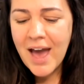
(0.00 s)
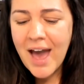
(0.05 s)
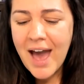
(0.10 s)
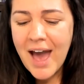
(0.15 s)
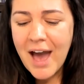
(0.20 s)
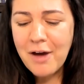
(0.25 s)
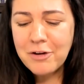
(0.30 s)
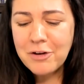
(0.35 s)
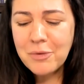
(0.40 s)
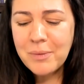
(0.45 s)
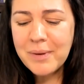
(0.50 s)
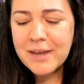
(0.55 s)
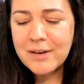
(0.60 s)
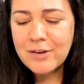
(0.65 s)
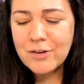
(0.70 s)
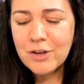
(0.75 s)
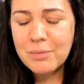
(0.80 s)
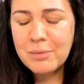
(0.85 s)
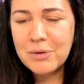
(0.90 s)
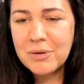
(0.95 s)
how do you
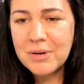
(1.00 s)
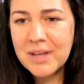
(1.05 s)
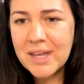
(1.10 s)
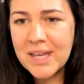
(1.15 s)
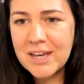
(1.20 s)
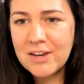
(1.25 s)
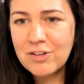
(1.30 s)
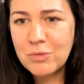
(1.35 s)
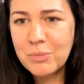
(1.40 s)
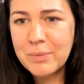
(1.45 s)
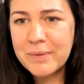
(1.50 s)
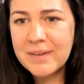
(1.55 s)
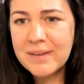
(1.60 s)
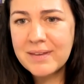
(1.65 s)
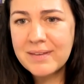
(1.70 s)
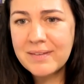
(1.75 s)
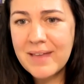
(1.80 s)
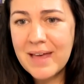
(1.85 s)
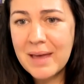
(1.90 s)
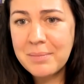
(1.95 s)
handle communication
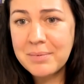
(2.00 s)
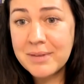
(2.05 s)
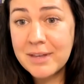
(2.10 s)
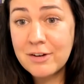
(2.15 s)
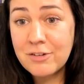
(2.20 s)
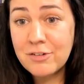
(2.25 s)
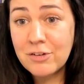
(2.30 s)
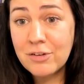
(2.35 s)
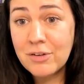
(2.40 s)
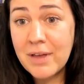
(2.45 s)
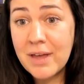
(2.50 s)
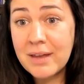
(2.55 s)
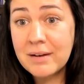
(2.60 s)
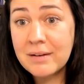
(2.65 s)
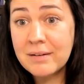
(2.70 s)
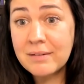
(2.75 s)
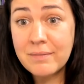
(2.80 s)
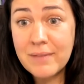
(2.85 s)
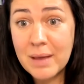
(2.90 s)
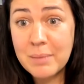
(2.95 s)
within Lab Central
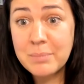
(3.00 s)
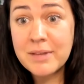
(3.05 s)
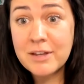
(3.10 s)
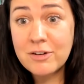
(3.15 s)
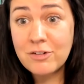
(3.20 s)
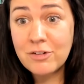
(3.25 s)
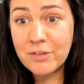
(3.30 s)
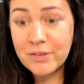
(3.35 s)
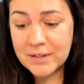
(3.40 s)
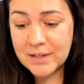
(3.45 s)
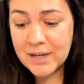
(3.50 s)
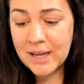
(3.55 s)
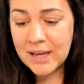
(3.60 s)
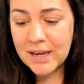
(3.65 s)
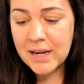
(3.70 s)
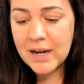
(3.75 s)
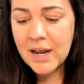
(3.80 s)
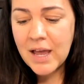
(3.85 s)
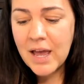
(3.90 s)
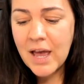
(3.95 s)
and Lab Central
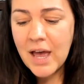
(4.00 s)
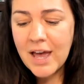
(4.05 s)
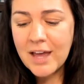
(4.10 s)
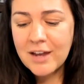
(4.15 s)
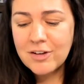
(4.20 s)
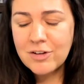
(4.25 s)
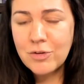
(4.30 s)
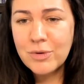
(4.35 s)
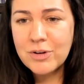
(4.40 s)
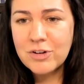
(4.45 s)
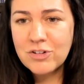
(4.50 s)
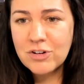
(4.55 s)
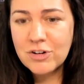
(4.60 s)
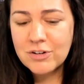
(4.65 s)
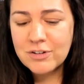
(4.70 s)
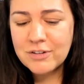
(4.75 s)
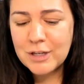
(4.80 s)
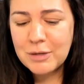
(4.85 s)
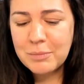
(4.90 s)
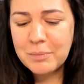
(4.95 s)
Ignite to ensure
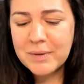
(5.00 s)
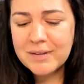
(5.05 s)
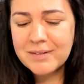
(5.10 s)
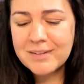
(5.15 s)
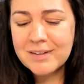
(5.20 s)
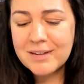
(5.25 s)
seamless